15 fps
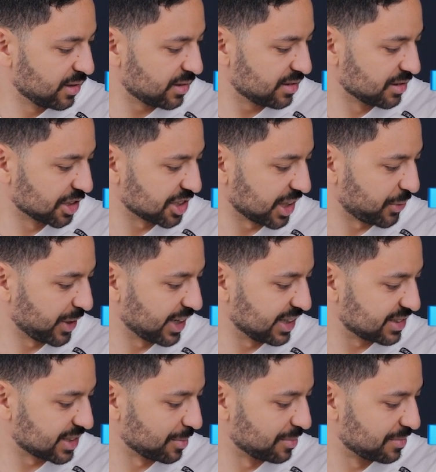looks like we
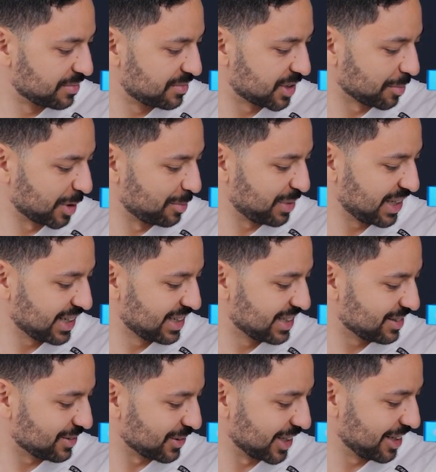got something big.
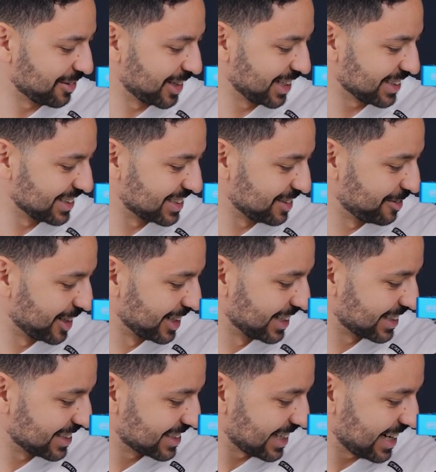Wait, let's see if we can
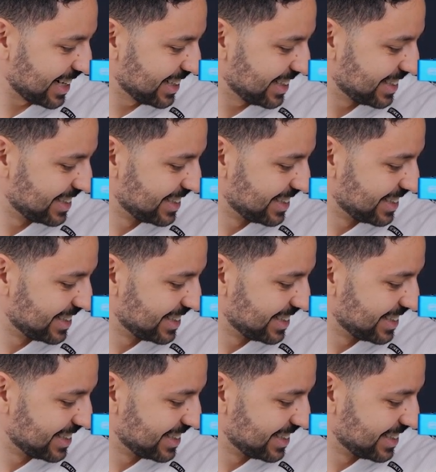get this guy.